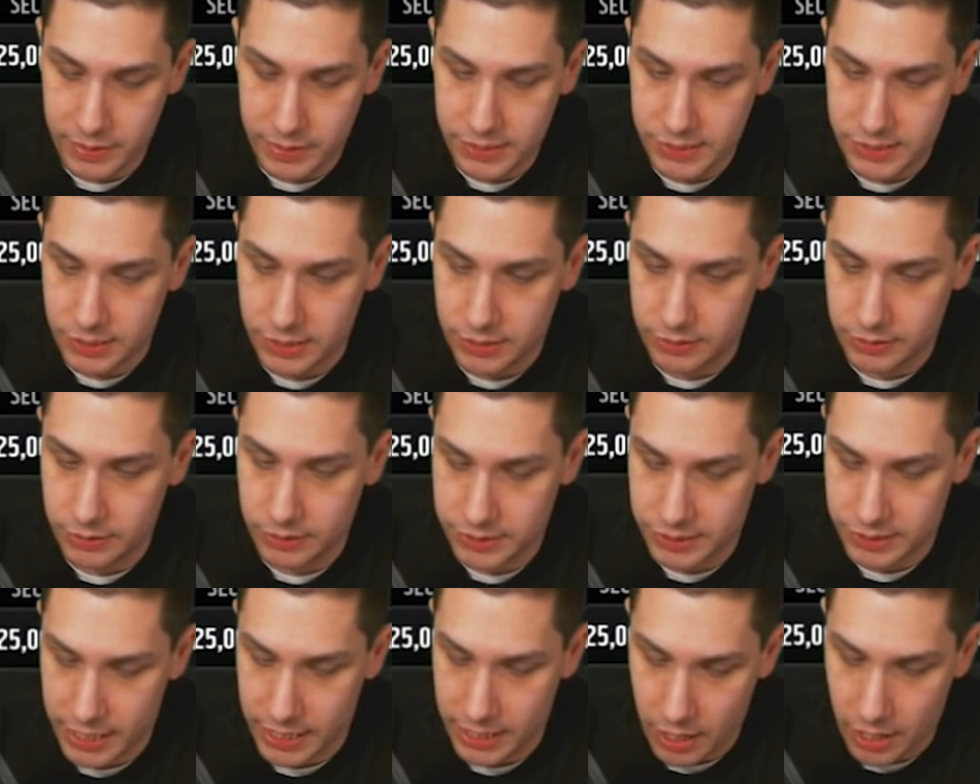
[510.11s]
So it
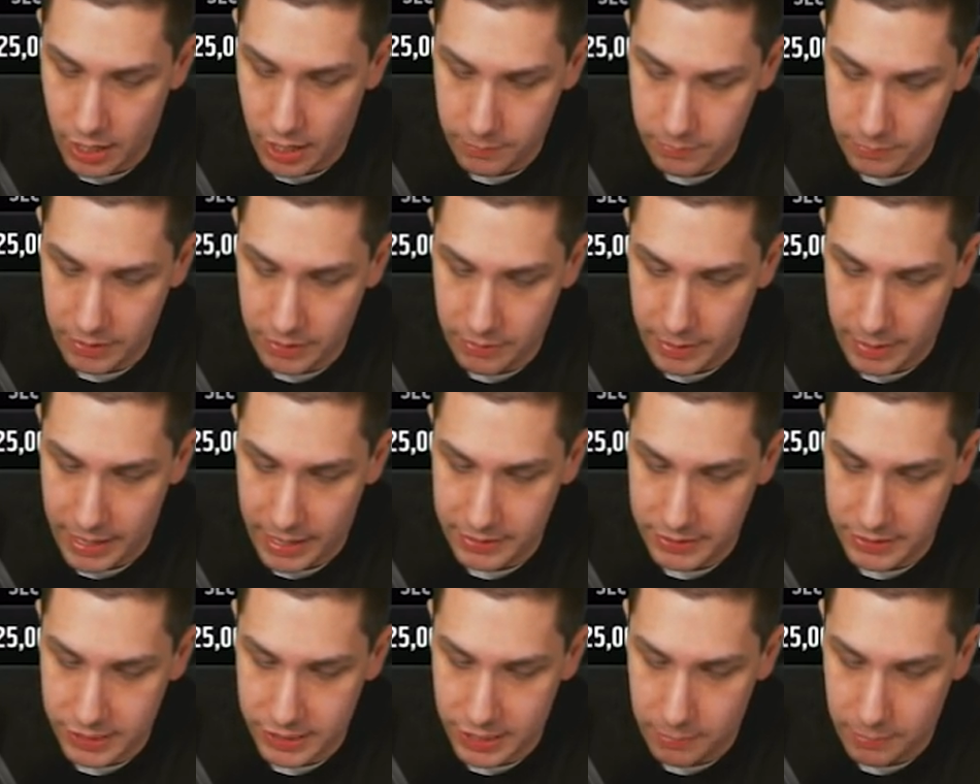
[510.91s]
looks like, oh, never
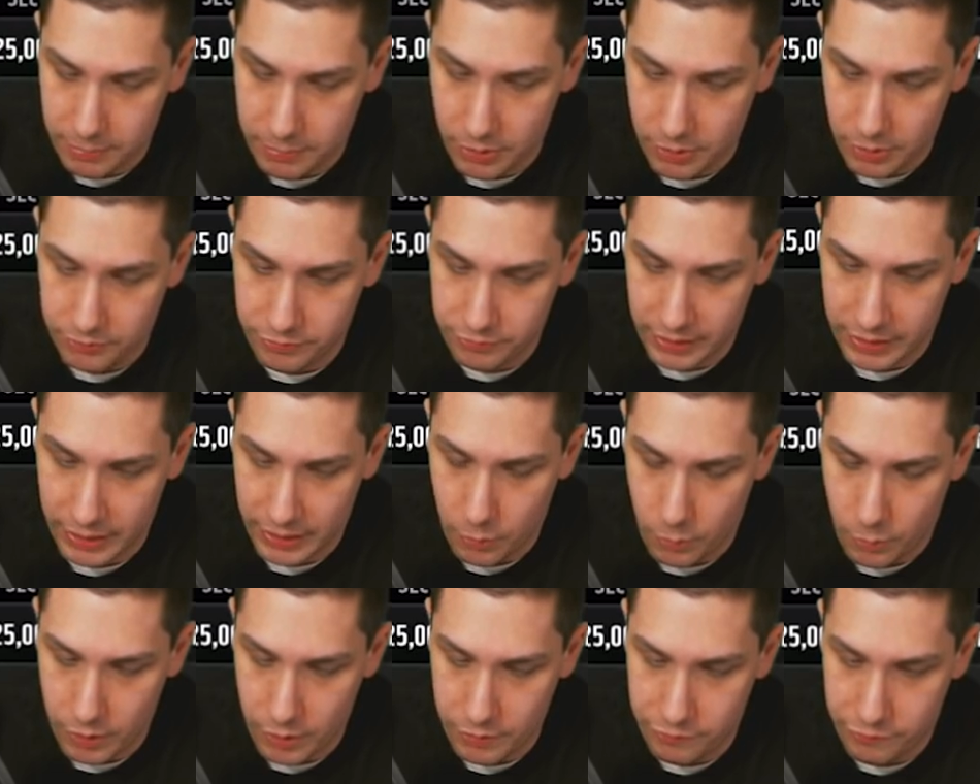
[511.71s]
mind. There's a couple going for
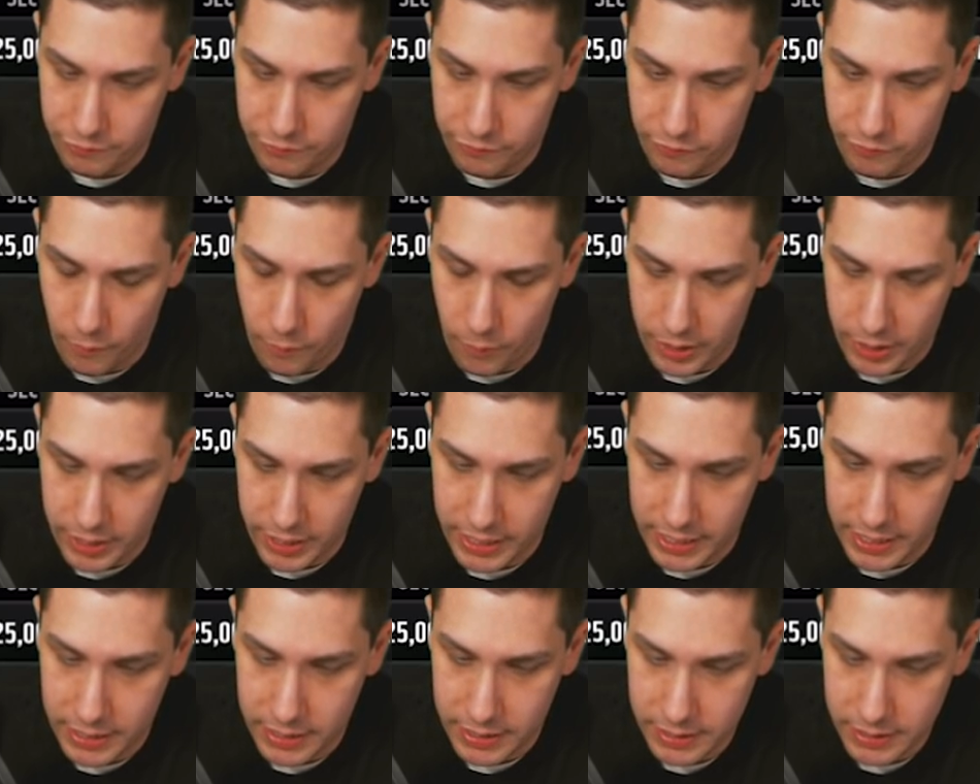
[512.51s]
like
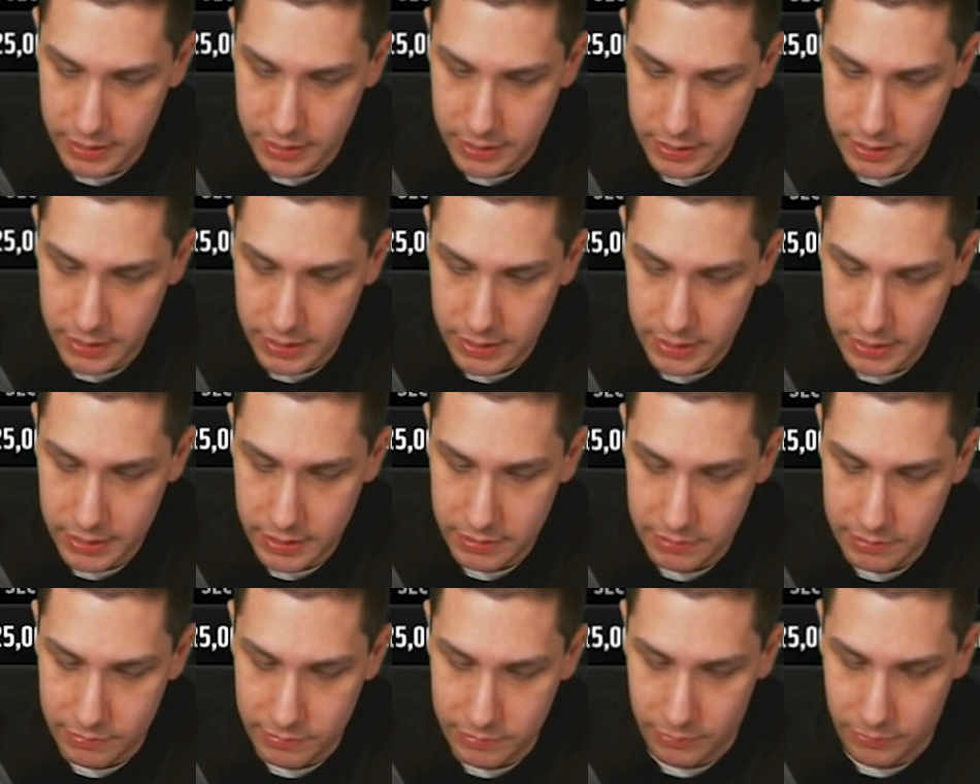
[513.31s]
140.
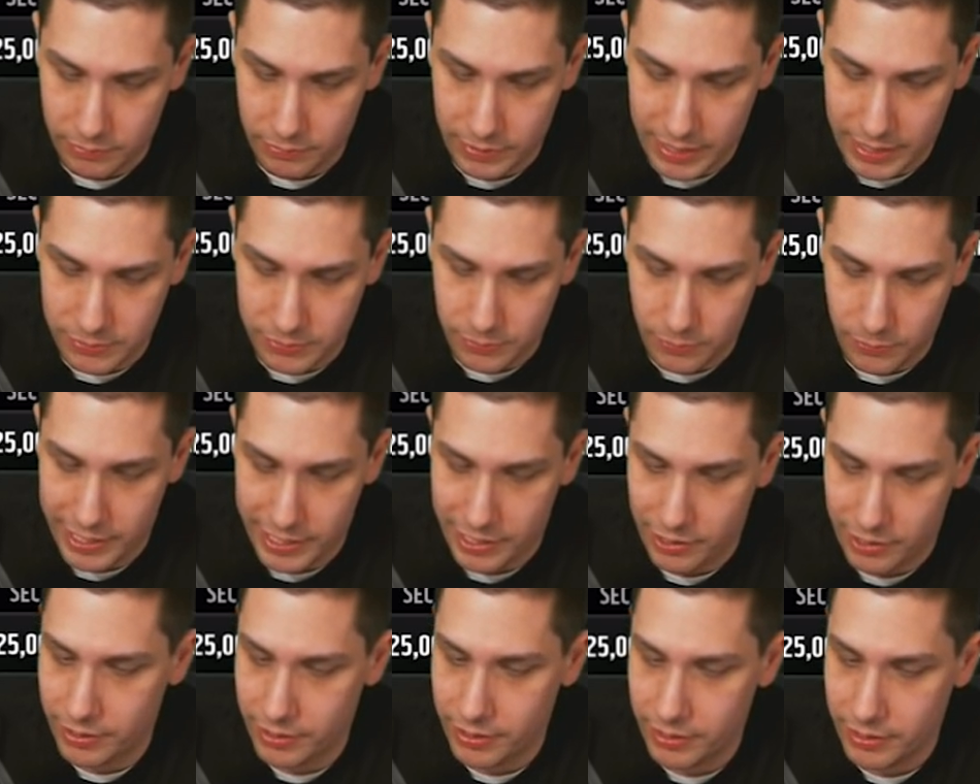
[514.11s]
Oh, that's
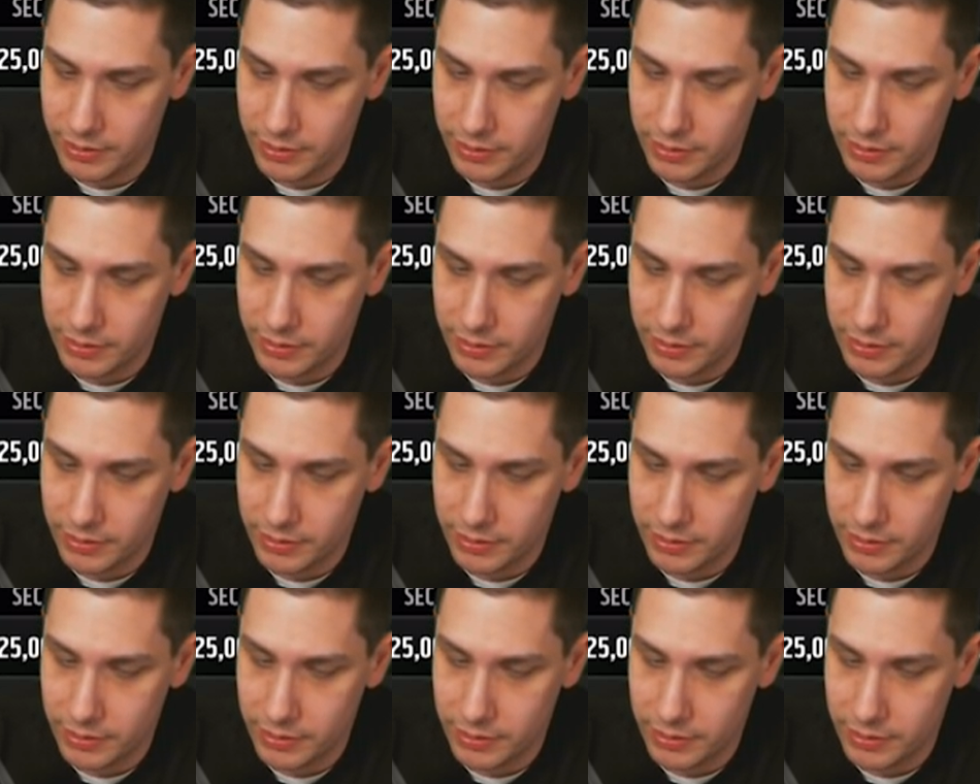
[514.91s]
weird.